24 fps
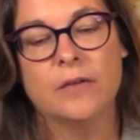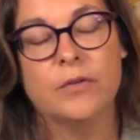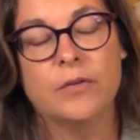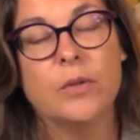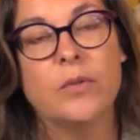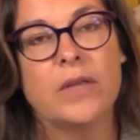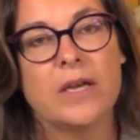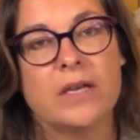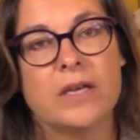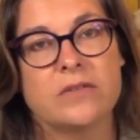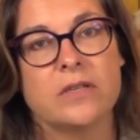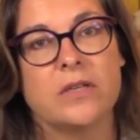few
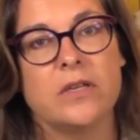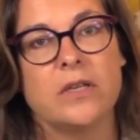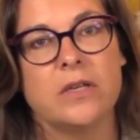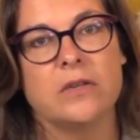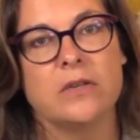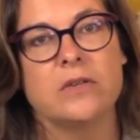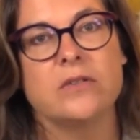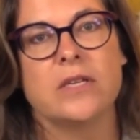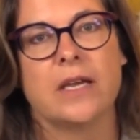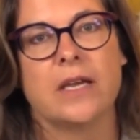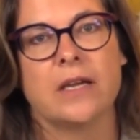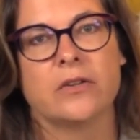thousand
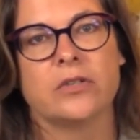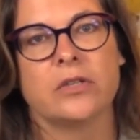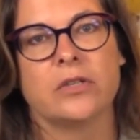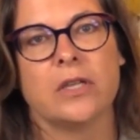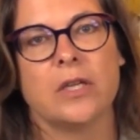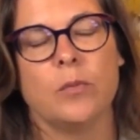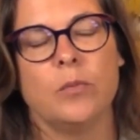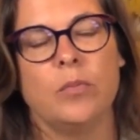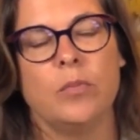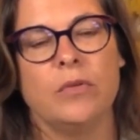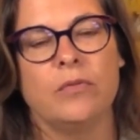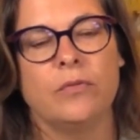years,
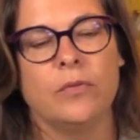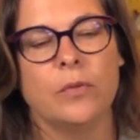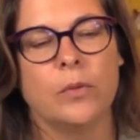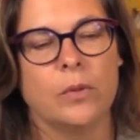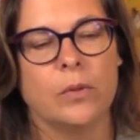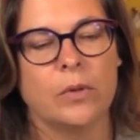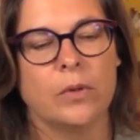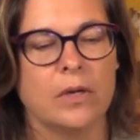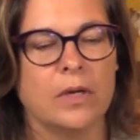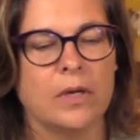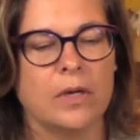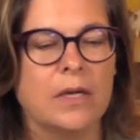actually,
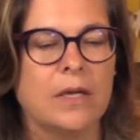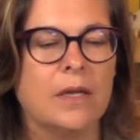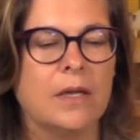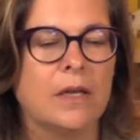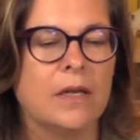before